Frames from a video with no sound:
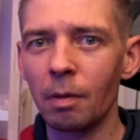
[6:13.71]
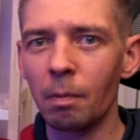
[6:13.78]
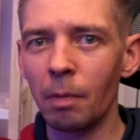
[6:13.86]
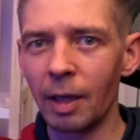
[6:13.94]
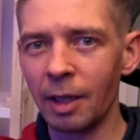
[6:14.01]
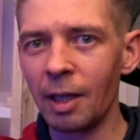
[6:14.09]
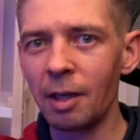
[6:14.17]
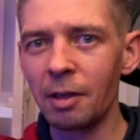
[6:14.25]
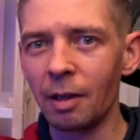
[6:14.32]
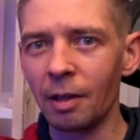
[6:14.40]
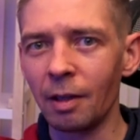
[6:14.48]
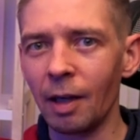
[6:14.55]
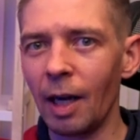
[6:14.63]

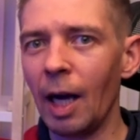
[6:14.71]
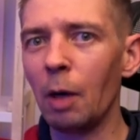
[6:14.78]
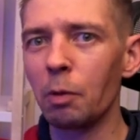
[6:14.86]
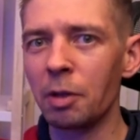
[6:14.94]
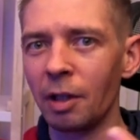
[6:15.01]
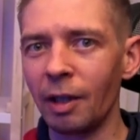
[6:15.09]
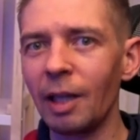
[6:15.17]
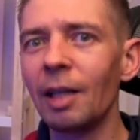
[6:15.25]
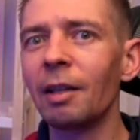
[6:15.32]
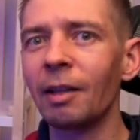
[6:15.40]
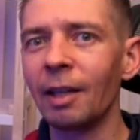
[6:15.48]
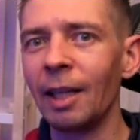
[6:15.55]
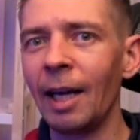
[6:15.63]
marketing. I was really
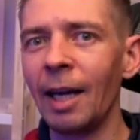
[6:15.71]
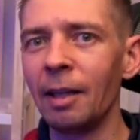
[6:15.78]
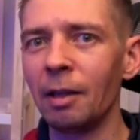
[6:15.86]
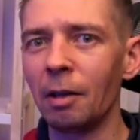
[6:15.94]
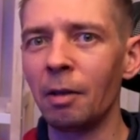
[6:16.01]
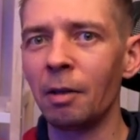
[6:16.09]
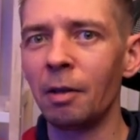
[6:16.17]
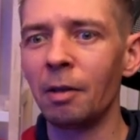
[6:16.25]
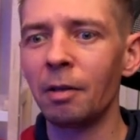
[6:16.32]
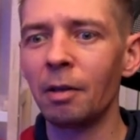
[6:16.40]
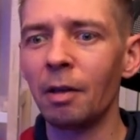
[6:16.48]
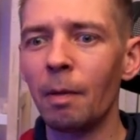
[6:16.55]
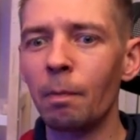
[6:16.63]
relying on
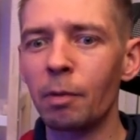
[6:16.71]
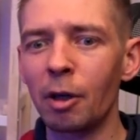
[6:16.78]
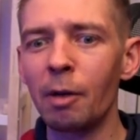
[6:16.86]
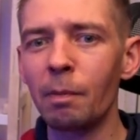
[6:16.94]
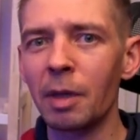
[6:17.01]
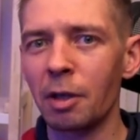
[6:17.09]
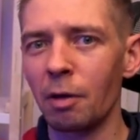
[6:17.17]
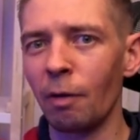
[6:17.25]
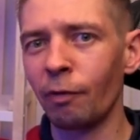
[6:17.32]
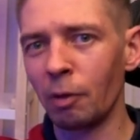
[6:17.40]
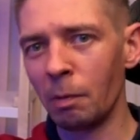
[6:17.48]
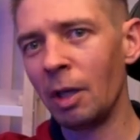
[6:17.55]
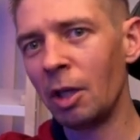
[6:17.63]
promise
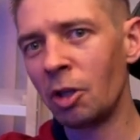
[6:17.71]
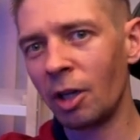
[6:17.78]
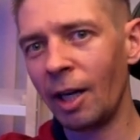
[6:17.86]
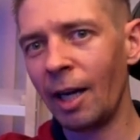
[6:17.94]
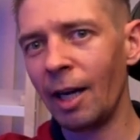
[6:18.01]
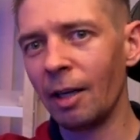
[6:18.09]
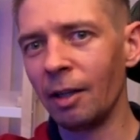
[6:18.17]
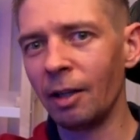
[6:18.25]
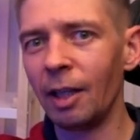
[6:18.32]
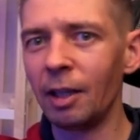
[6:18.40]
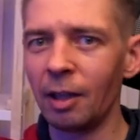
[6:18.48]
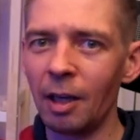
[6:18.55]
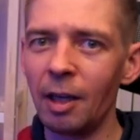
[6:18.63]
from DJI
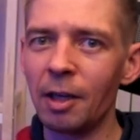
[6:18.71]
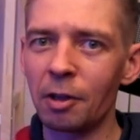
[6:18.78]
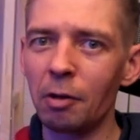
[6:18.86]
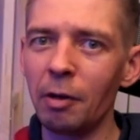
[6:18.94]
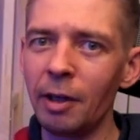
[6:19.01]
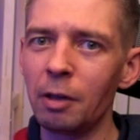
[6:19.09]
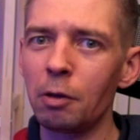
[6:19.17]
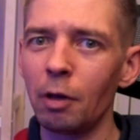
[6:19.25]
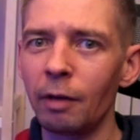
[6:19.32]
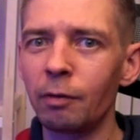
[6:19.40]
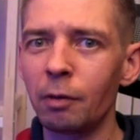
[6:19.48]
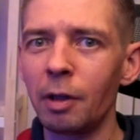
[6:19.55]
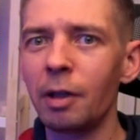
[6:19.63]
that it's going to
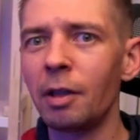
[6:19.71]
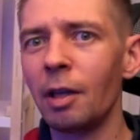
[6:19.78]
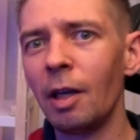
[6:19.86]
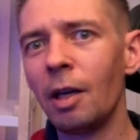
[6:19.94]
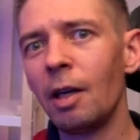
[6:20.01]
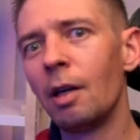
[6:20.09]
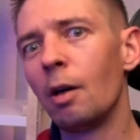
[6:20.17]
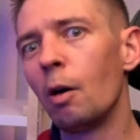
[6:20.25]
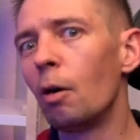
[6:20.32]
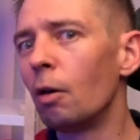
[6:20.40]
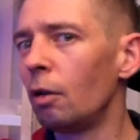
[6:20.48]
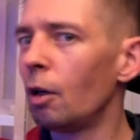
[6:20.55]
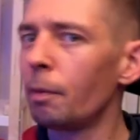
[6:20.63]
avoid
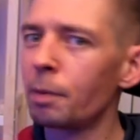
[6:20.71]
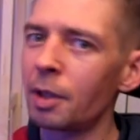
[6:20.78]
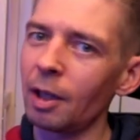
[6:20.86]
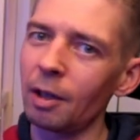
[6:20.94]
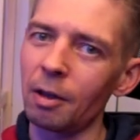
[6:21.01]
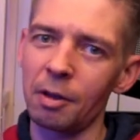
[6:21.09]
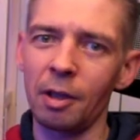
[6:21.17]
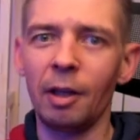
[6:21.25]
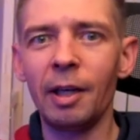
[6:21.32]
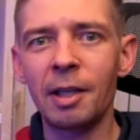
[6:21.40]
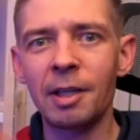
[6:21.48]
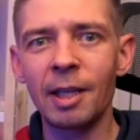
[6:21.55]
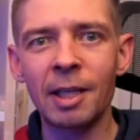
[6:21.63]
all obstacles
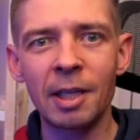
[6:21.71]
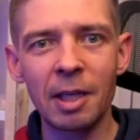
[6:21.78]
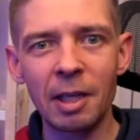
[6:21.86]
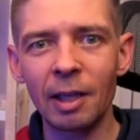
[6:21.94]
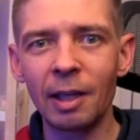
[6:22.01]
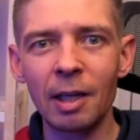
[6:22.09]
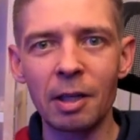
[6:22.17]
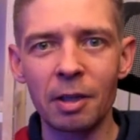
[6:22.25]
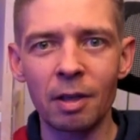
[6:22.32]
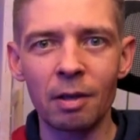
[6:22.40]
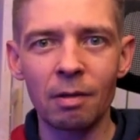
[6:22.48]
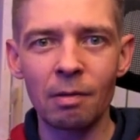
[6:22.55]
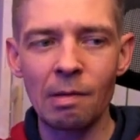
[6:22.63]
360 degrees.
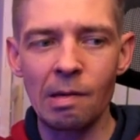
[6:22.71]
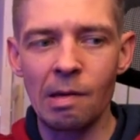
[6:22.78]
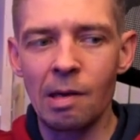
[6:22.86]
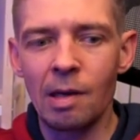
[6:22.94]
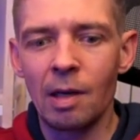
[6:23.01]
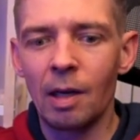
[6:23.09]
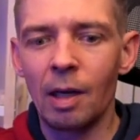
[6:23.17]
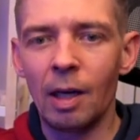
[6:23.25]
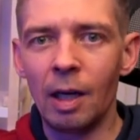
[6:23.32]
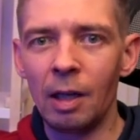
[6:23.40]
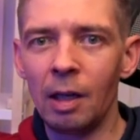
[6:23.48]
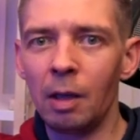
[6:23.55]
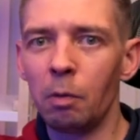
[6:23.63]

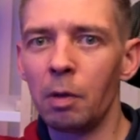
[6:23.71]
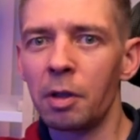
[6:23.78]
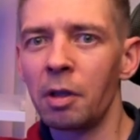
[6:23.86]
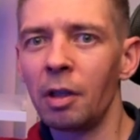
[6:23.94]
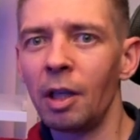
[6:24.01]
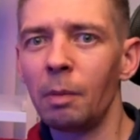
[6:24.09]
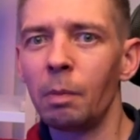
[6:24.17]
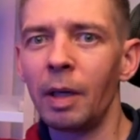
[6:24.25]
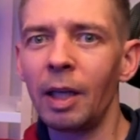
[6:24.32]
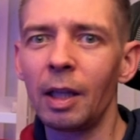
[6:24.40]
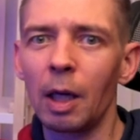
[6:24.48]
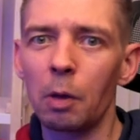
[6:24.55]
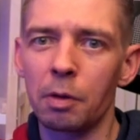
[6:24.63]
And it wasn't that
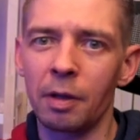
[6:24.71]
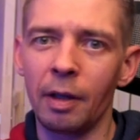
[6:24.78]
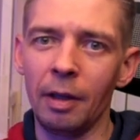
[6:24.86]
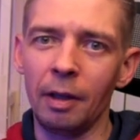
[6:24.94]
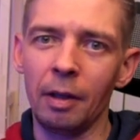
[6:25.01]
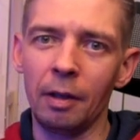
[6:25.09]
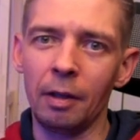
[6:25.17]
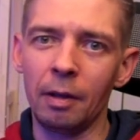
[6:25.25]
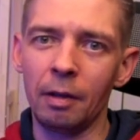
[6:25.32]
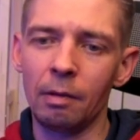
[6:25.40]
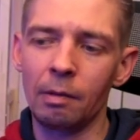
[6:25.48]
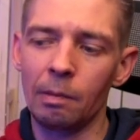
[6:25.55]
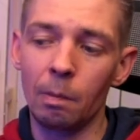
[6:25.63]
bad, I was thinking.
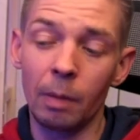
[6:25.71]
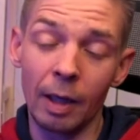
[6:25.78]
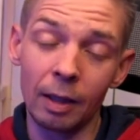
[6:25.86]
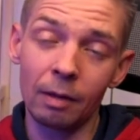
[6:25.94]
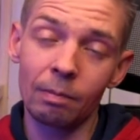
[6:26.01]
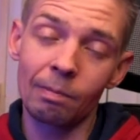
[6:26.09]
But